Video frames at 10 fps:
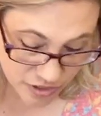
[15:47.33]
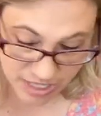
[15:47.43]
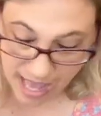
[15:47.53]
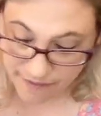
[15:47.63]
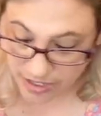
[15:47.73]
a
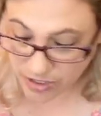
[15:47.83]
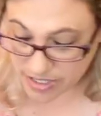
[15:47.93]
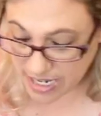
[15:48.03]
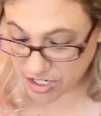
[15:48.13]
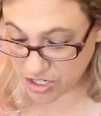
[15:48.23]
heavier
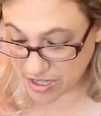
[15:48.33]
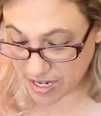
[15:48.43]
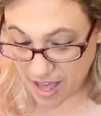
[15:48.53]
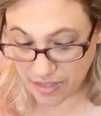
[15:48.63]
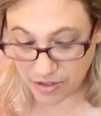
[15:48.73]
section than
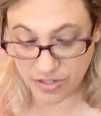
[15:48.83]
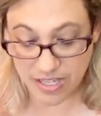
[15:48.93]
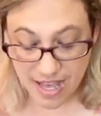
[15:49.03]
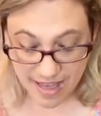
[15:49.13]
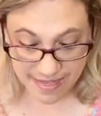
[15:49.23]
others,
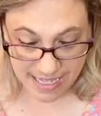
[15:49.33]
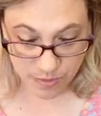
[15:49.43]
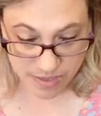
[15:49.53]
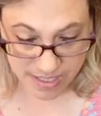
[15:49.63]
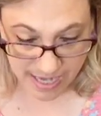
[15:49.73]
that's
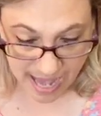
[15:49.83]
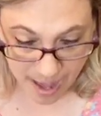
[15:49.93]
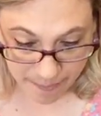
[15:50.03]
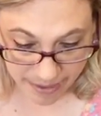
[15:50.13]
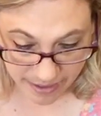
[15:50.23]
what's going to
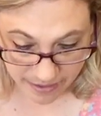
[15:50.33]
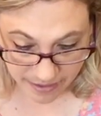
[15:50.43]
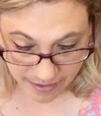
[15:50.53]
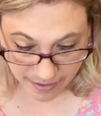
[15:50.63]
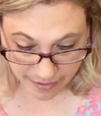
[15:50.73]
happen.
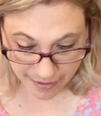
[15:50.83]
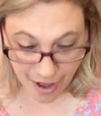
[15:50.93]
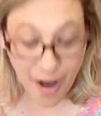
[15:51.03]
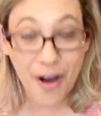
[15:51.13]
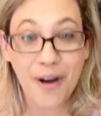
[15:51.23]

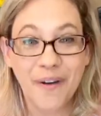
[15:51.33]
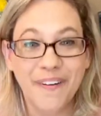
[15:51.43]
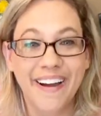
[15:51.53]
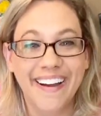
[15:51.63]
Oh,